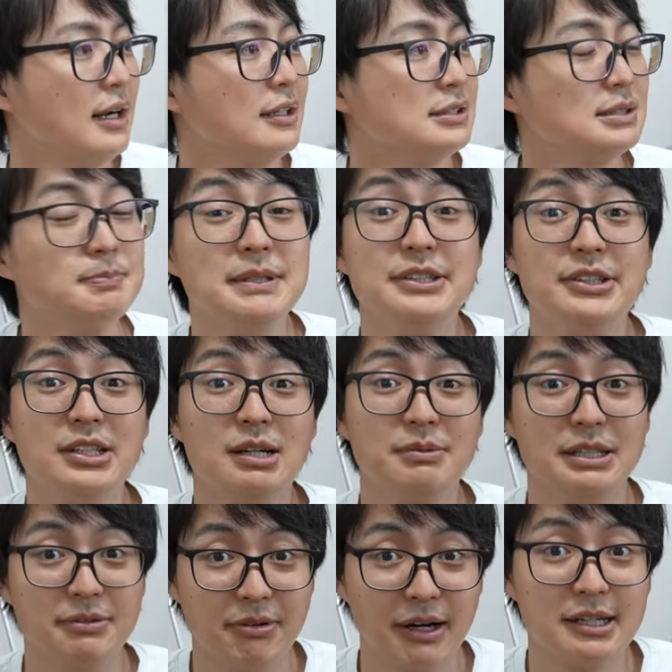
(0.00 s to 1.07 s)
Speaking of
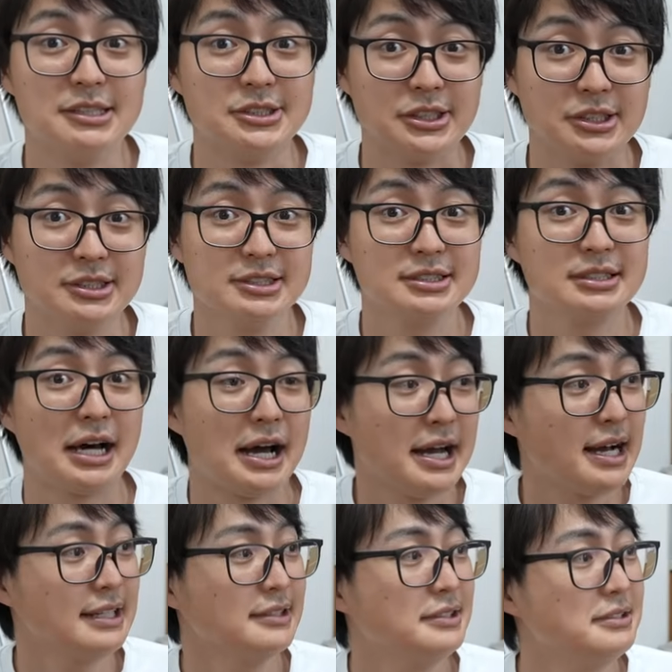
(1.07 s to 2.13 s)
the furnitures, I
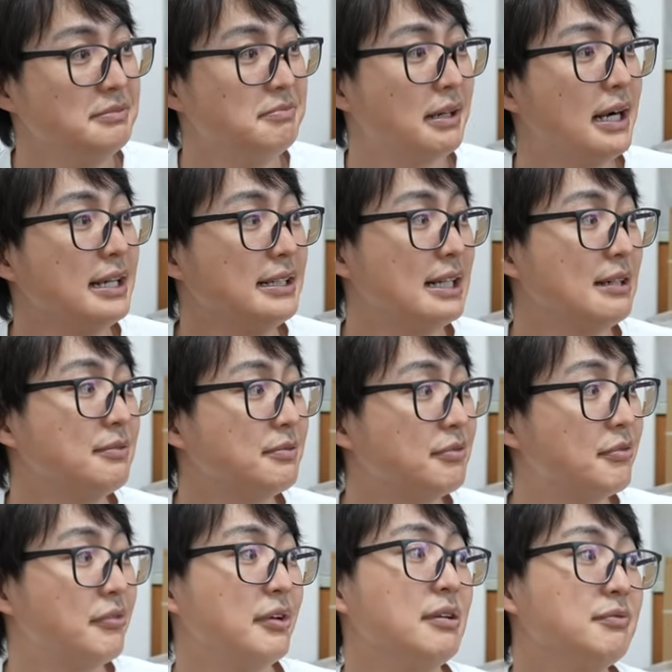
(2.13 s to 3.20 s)
had to buy them
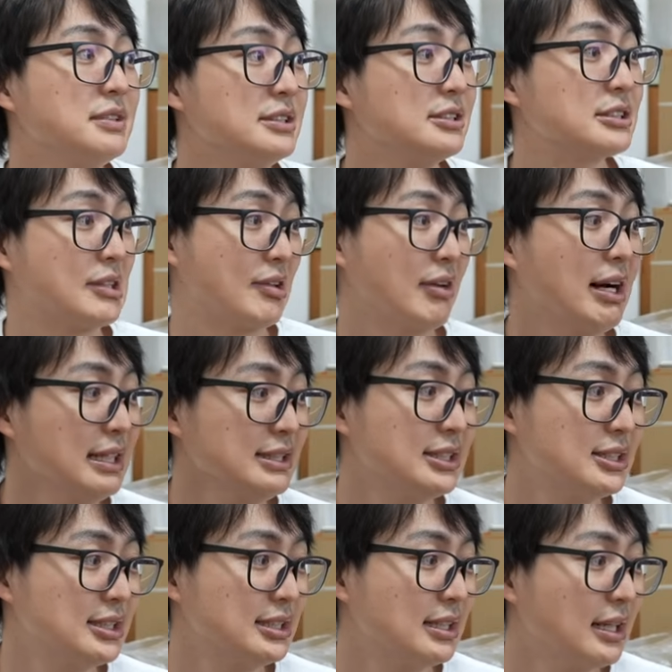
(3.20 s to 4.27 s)
from the
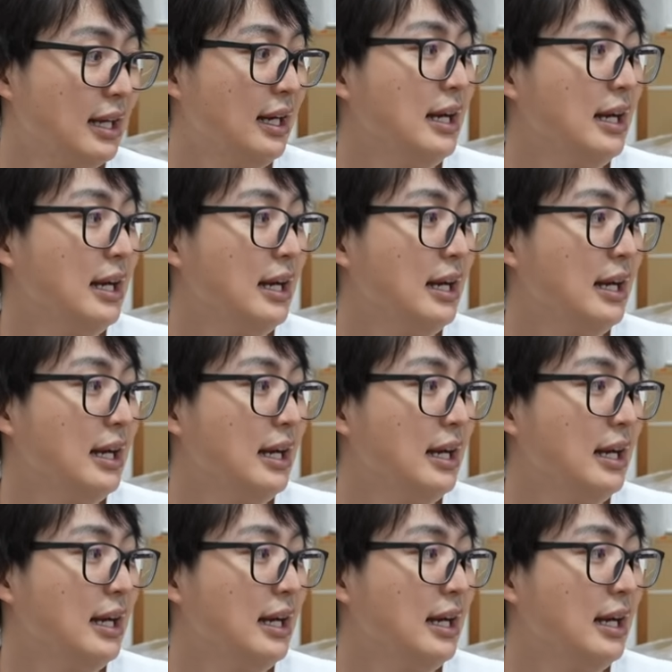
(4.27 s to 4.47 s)
scratch.